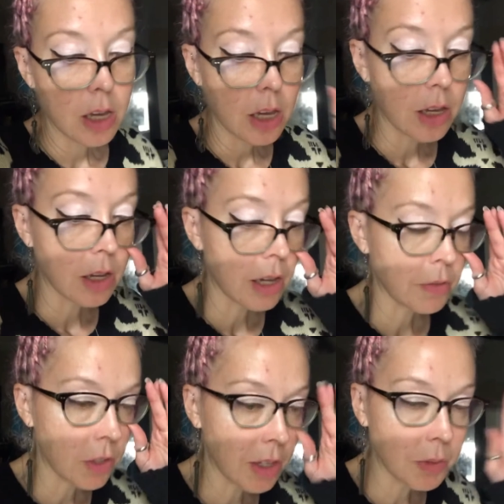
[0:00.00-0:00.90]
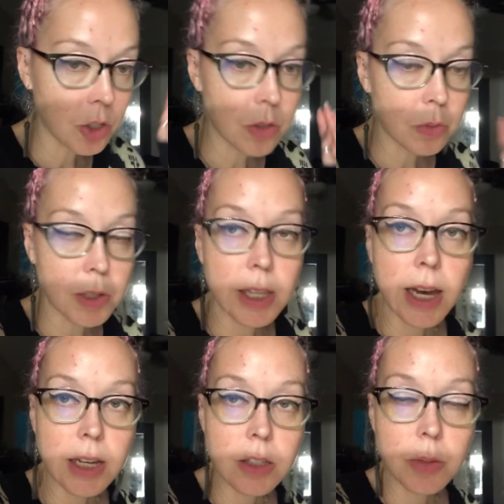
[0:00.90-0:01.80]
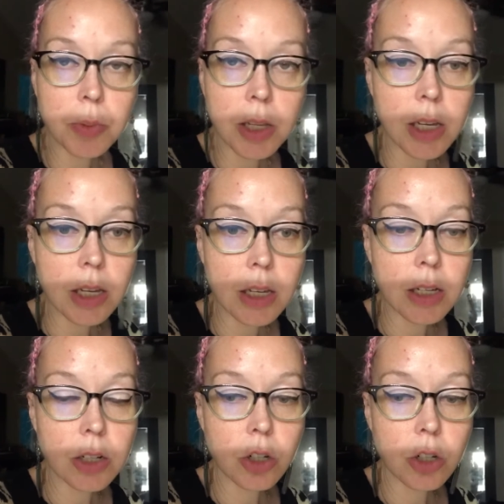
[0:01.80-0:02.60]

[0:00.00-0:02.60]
Uh, after that we just relaxed, played,